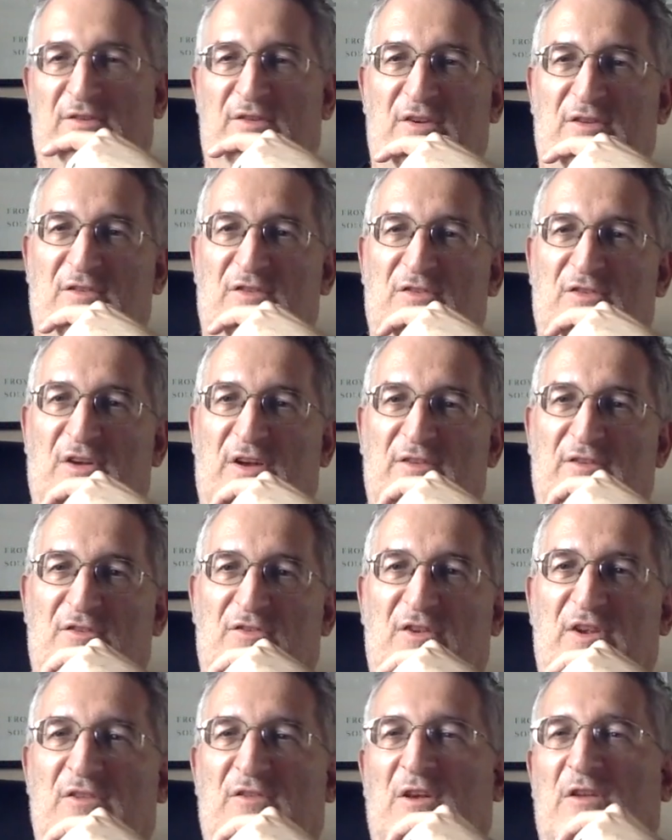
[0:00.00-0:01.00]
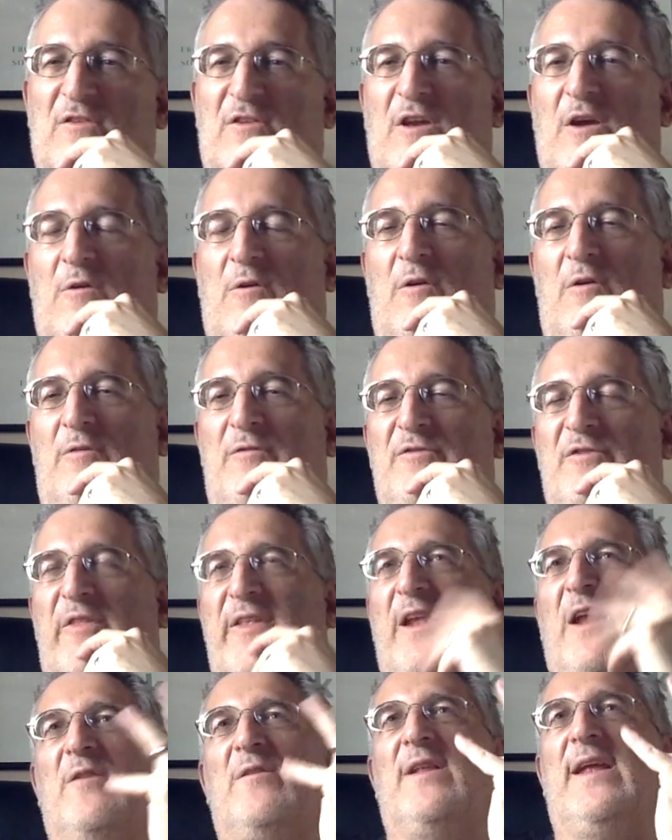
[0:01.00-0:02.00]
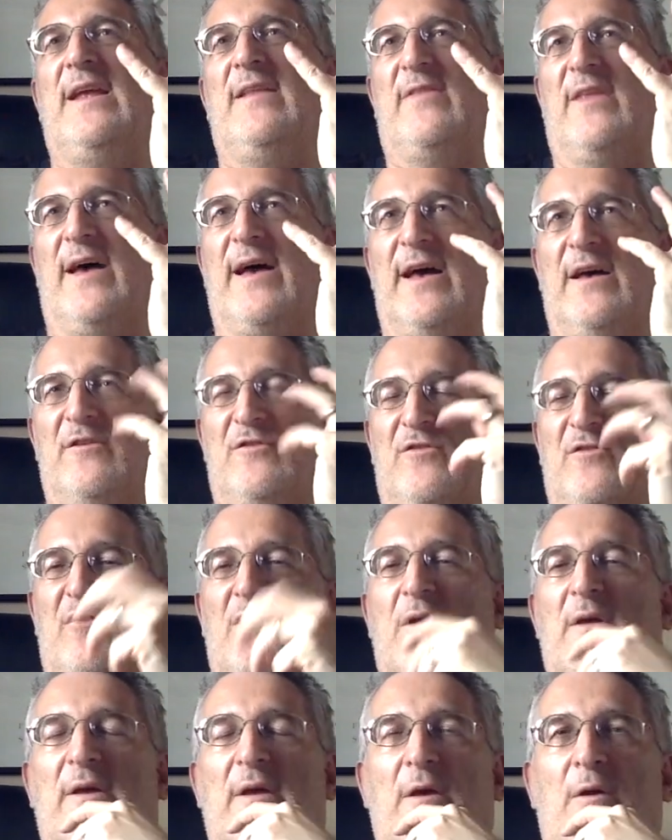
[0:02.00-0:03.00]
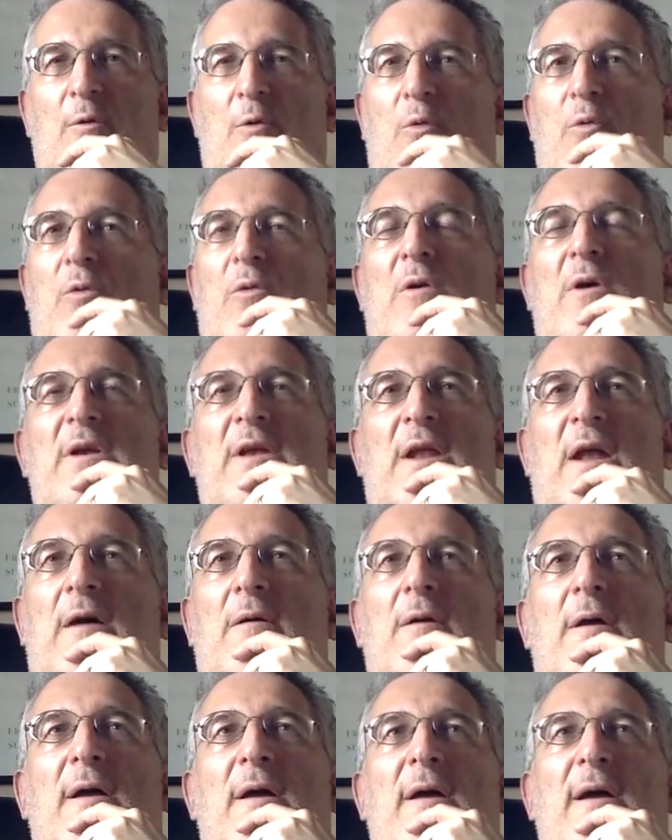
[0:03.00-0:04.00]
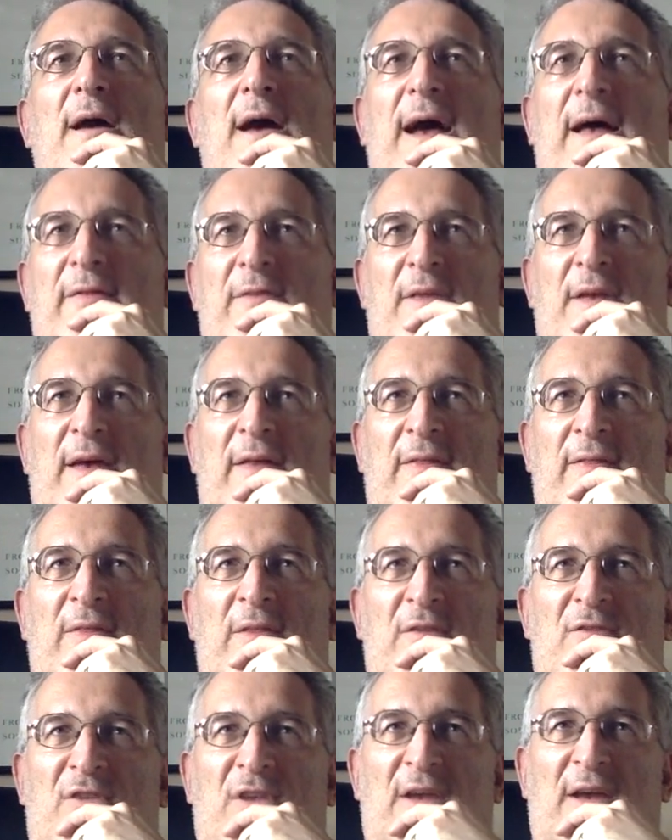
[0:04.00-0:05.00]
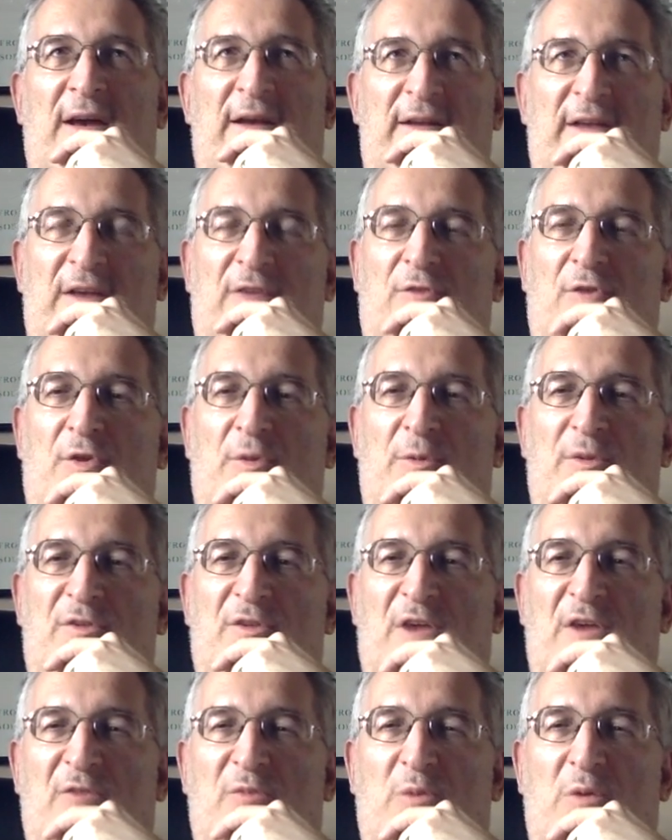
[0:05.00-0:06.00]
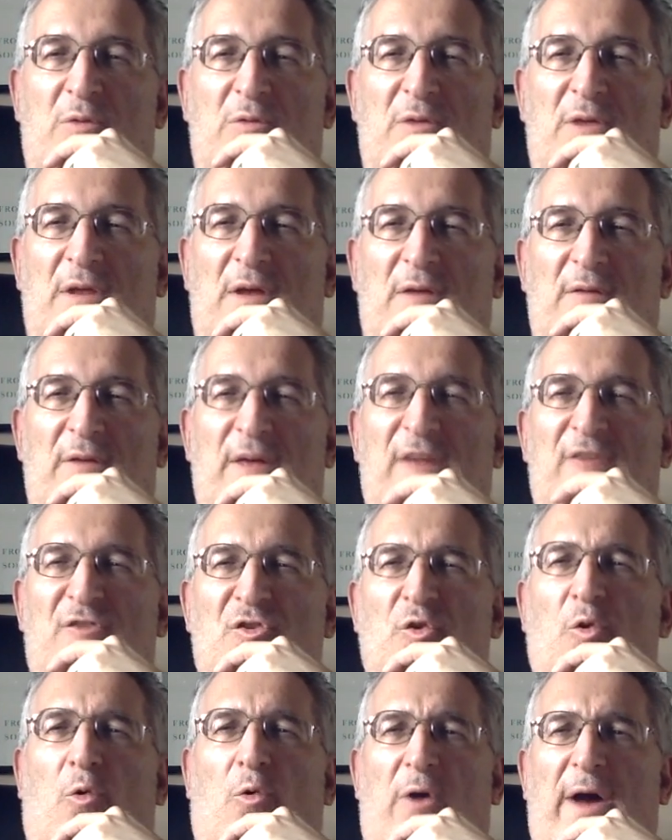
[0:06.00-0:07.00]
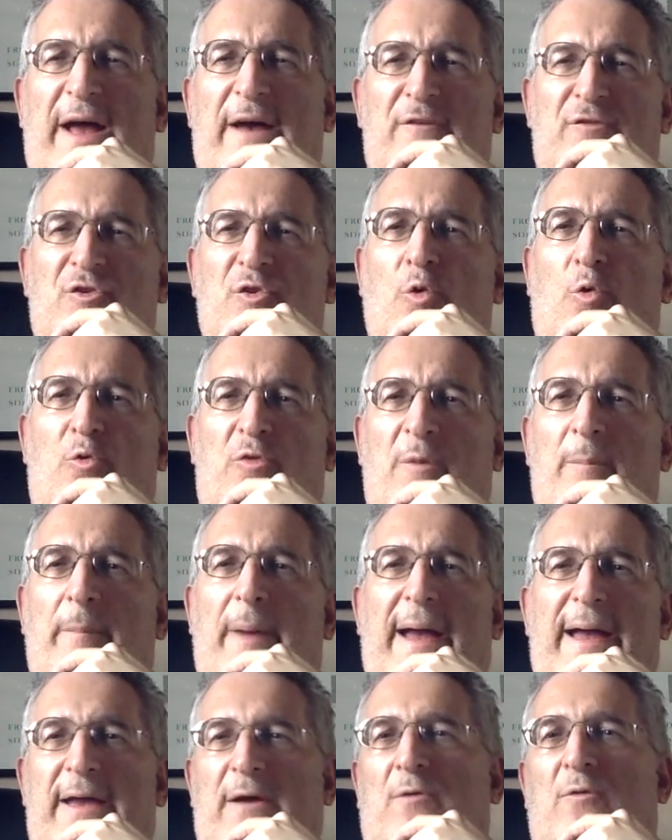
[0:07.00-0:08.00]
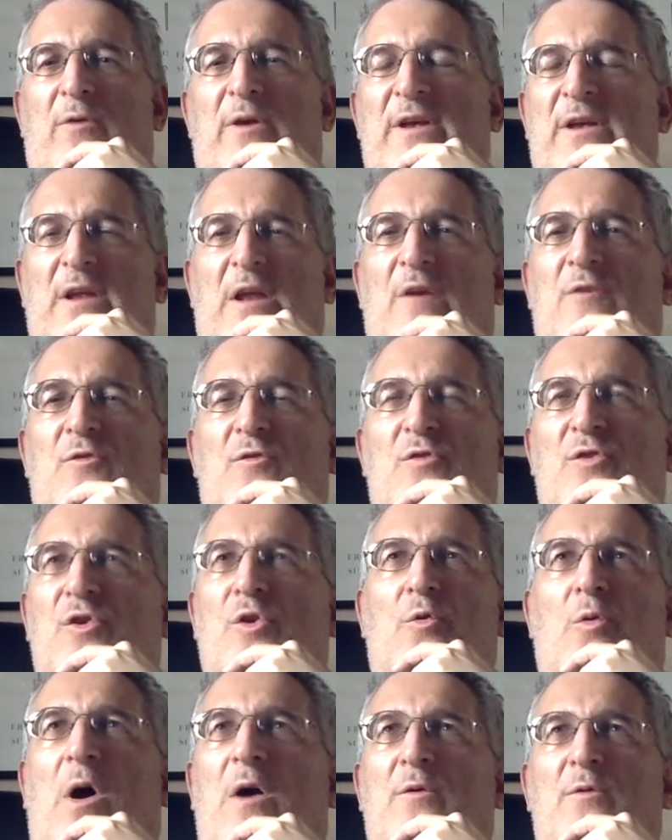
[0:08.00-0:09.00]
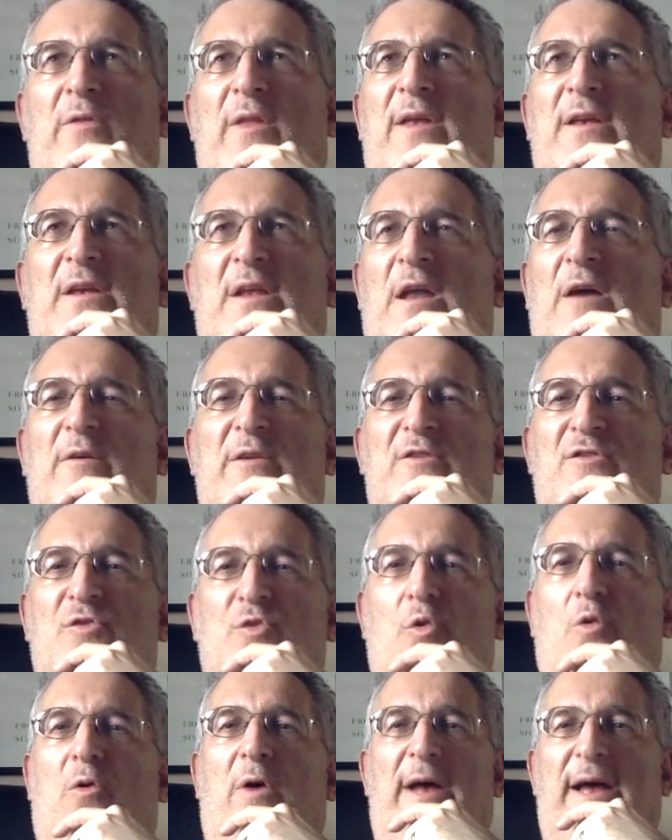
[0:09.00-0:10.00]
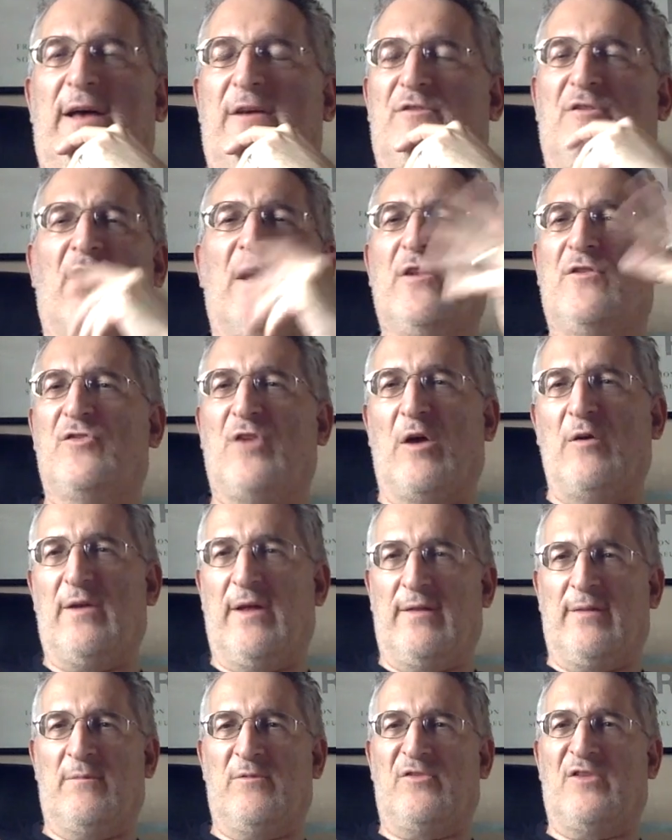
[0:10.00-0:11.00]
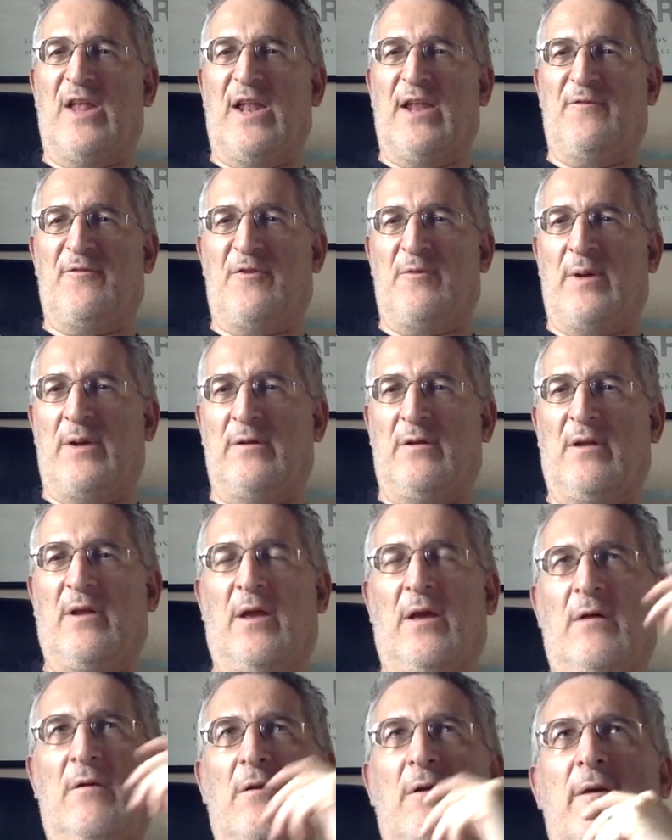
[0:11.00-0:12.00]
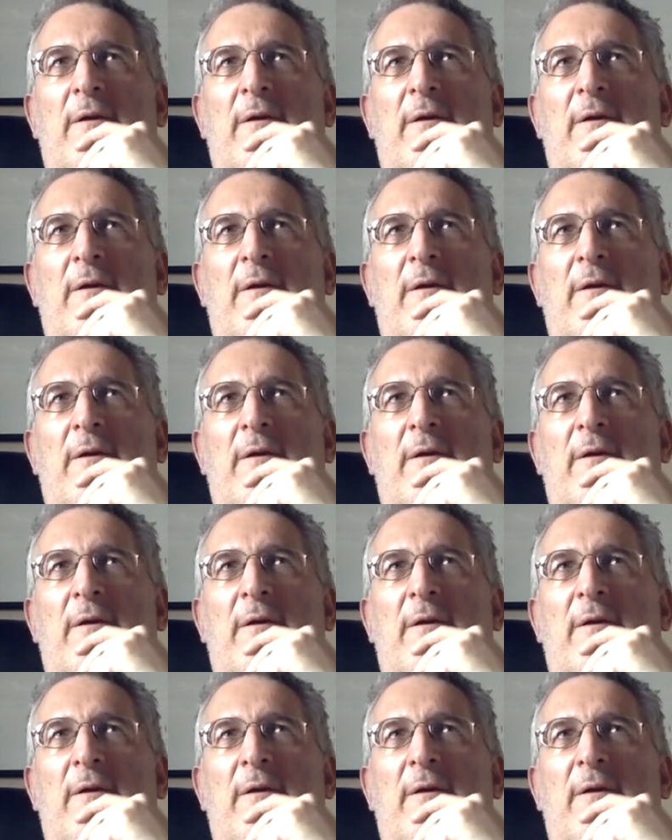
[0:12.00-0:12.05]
She decides that she's going to go off, so they don't need the house, or you know and and the jihadi groomers goes, well, you know, it's your house. You're the male. You know, you own it. You know, it's your house. Don't let them sell it from under you.